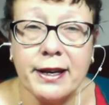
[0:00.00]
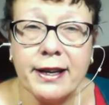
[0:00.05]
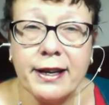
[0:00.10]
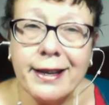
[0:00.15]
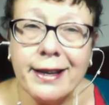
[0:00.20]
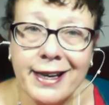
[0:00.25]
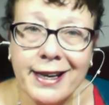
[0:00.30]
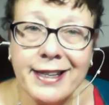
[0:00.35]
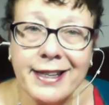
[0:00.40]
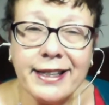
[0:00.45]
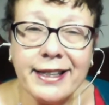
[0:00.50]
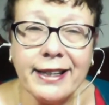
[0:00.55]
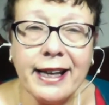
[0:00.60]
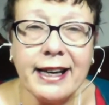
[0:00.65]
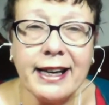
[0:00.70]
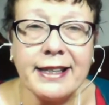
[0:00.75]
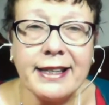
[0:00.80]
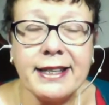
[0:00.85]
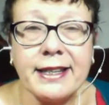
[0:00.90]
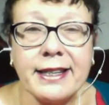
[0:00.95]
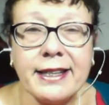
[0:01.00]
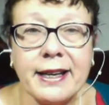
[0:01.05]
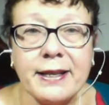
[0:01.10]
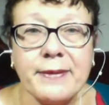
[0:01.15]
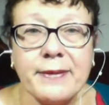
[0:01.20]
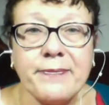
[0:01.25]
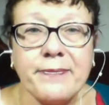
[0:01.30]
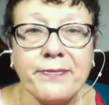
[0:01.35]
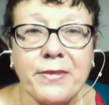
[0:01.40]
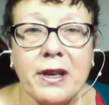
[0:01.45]
Here's a little
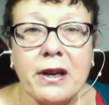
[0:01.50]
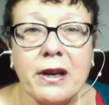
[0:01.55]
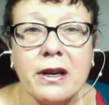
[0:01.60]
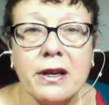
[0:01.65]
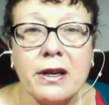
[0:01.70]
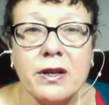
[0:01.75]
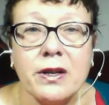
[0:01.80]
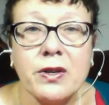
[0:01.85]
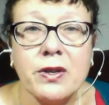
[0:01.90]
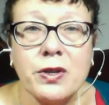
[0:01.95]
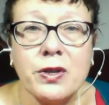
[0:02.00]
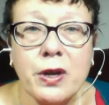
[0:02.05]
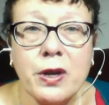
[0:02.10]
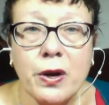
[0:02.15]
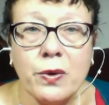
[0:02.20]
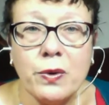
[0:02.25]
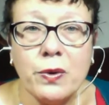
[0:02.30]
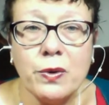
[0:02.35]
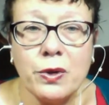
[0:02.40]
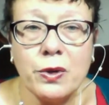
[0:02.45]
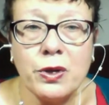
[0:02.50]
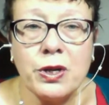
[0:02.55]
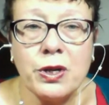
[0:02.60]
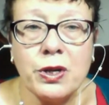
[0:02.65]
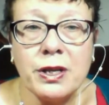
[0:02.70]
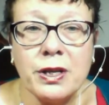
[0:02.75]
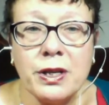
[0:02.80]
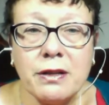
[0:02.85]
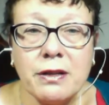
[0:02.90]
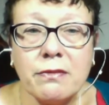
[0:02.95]
exercise. So
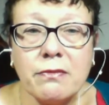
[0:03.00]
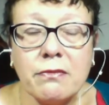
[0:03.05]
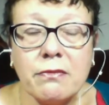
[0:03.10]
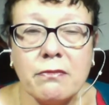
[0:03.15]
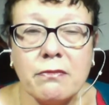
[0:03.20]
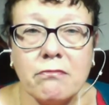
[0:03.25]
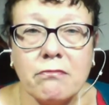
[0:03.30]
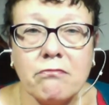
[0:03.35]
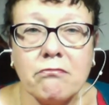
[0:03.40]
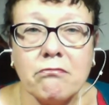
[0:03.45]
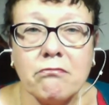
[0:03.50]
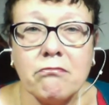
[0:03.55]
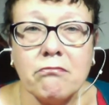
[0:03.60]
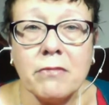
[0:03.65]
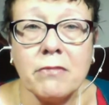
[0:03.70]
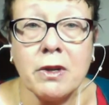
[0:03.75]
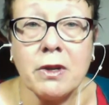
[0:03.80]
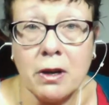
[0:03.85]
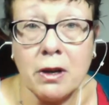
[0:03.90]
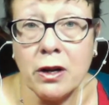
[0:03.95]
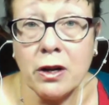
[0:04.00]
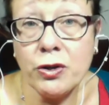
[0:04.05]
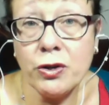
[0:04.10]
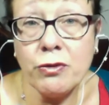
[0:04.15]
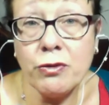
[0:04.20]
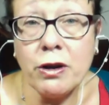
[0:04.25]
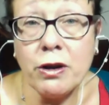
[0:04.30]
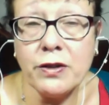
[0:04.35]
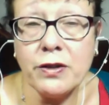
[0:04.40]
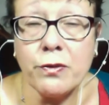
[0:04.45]
just close your
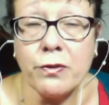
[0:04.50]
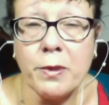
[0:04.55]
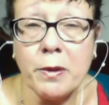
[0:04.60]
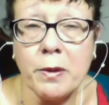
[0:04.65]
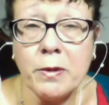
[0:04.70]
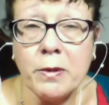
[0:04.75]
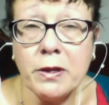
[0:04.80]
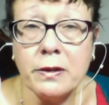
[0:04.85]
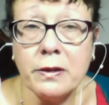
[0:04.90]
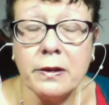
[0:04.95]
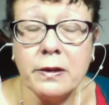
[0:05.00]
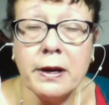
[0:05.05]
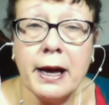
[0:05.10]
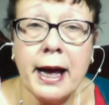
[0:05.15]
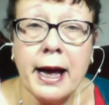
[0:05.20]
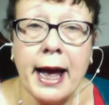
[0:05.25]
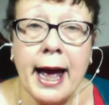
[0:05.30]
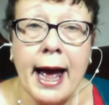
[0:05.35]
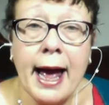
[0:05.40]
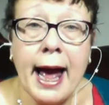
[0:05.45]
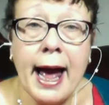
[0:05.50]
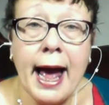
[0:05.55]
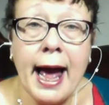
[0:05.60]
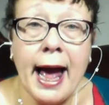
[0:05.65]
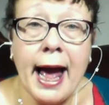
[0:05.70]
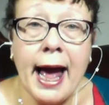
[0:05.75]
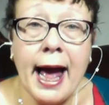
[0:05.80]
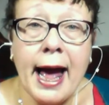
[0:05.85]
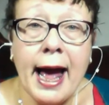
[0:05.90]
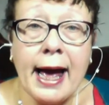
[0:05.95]
eyes for a moment
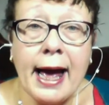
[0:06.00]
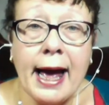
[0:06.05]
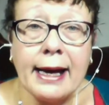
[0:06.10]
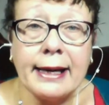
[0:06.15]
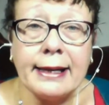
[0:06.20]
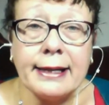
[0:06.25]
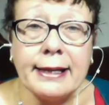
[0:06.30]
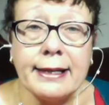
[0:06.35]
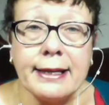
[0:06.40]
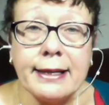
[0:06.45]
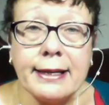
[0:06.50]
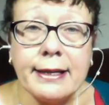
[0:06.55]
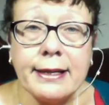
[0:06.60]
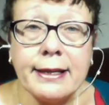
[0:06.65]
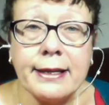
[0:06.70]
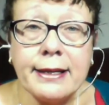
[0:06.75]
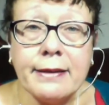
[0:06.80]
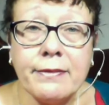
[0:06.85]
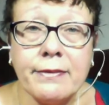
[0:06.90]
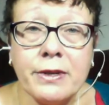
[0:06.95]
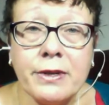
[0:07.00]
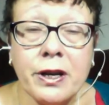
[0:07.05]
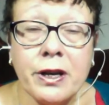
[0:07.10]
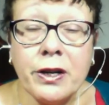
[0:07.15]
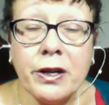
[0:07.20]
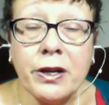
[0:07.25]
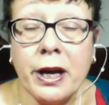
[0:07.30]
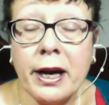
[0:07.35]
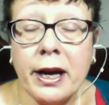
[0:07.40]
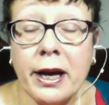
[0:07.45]
and turn
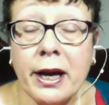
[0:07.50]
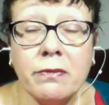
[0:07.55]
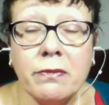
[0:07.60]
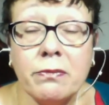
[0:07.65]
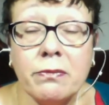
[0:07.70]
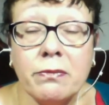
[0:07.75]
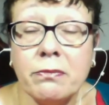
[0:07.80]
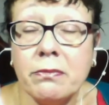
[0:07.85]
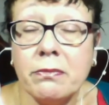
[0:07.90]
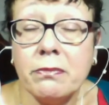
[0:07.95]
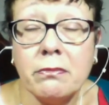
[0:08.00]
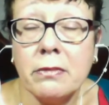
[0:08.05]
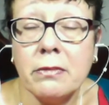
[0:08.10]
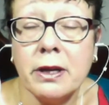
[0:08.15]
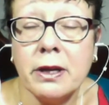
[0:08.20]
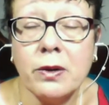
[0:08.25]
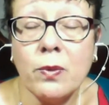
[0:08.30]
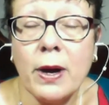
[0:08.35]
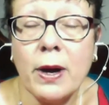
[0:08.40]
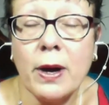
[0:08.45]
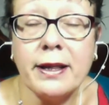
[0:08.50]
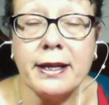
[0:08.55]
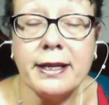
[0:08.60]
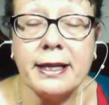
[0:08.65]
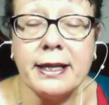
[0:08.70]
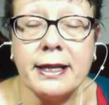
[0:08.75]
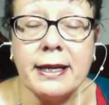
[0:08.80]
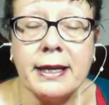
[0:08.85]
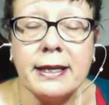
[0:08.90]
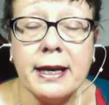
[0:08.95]
your head in a way that's
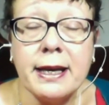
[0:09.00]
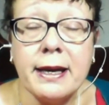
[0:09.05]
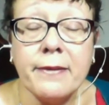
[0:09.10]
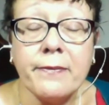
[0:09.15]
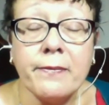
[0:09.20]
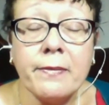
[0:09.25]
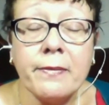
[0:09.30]
easy.